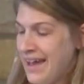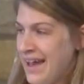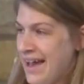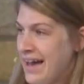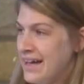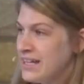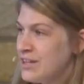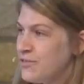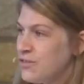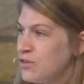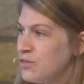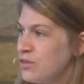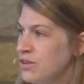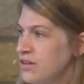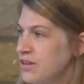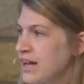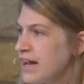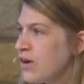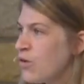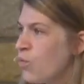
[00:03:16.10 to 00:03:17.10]
And if you
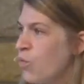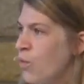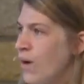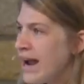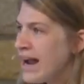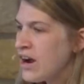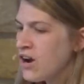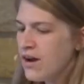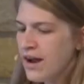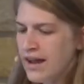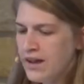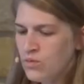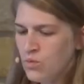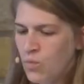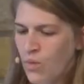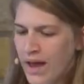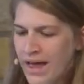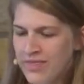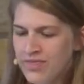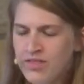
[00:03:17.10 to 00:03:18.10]
look at where
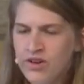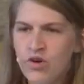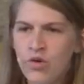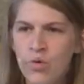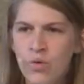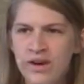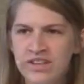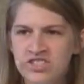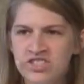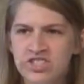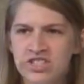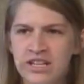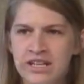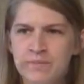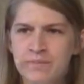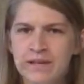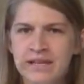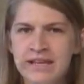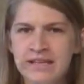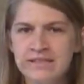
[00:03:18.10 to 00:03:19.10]
and when the
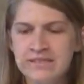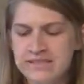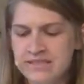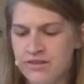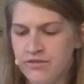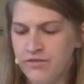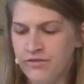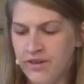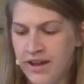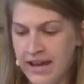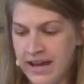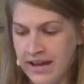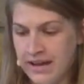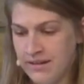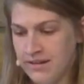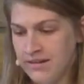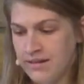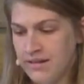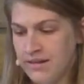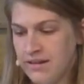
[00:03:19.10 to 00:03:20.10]
questioning begins to
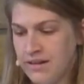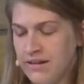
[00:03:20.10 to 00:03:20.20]
fade,